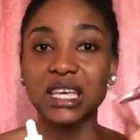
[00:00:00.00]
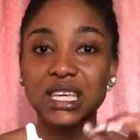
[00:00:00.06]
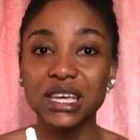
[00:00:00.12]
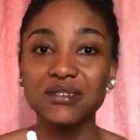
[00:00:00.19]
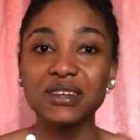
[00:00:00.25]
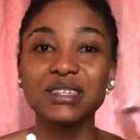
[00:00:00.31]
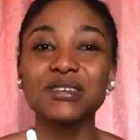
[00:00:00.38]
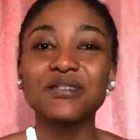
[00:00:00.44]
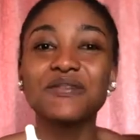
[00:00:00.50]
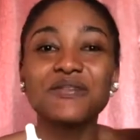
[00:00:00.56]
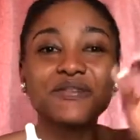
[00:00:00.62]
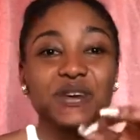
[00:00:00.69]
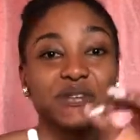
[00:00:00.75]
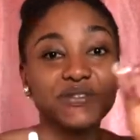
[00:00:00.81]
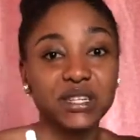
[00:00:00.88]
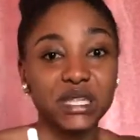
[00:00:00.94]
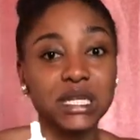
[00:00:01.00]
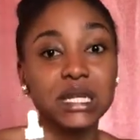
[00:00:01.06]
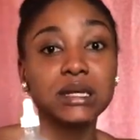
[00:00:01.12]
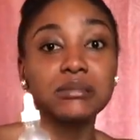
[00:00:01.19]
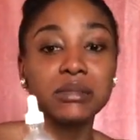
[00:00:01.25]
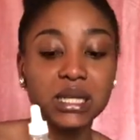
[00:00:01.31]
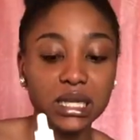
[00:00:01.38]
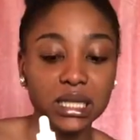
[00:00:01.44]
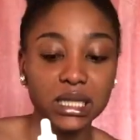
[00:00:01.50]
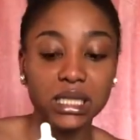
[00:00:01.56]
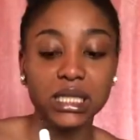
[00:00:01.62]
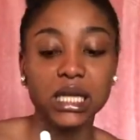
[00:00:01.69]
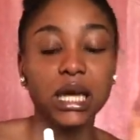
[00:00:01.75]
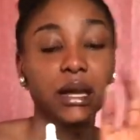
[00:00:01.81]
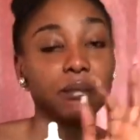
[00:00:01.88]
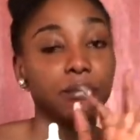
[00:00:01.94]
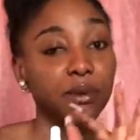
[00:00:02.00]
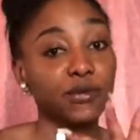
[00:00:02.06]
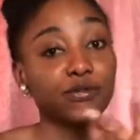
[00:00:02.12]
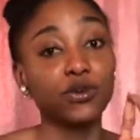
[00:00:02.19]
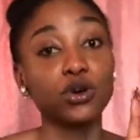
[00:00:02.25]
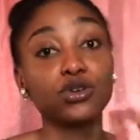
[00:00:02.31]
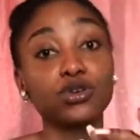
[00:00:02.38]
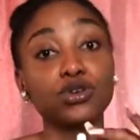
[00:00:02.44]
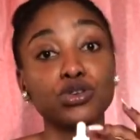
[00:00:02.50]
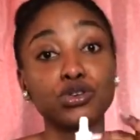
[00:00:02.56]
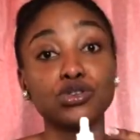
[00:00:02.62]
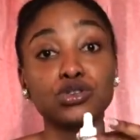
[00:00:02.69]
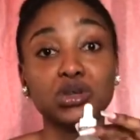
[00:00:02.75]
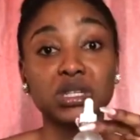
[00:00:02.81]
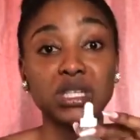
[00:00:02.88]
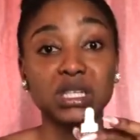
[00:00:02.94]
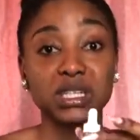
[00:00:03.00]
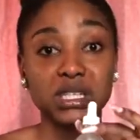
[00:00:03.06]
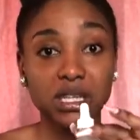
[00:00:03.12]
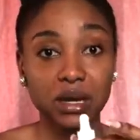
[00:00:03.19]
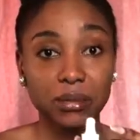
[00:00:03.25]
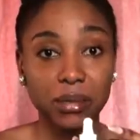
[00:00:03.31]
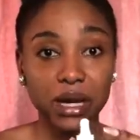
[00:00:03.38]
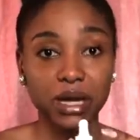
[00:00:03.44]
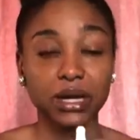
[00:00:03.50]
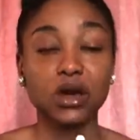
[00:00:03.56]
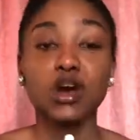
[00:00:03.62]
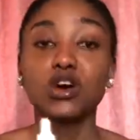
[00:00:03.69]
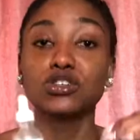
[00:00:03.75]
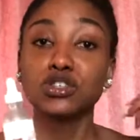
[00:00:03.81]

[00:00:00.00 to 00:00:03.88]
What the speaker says: give it 15 minutes. before you use your niacinamide.